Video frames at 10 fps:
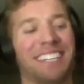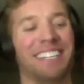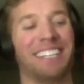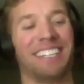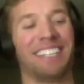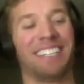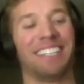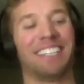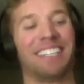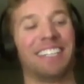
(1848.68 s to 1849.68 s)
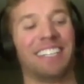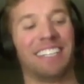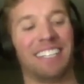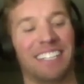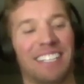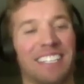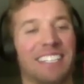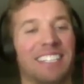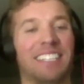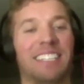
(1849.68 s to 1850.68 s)

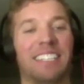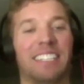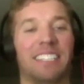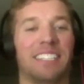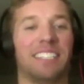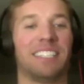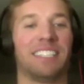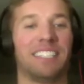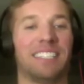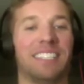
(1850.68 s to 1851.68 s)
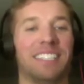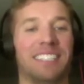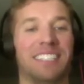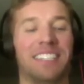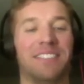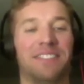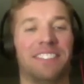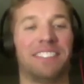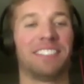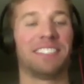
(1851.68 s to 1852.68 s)

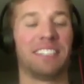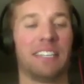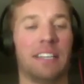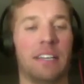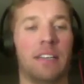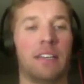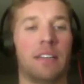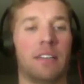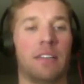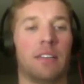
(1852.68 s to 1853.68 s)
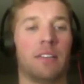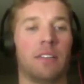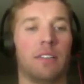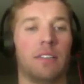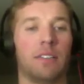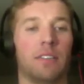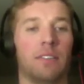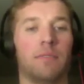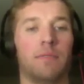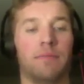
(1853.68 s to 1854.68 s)

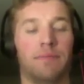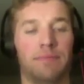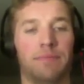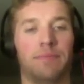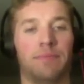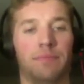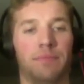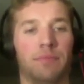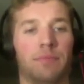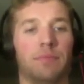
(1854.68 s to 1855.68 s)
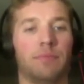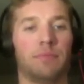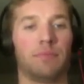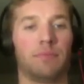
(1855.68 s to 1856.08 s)
This person isn't speaking.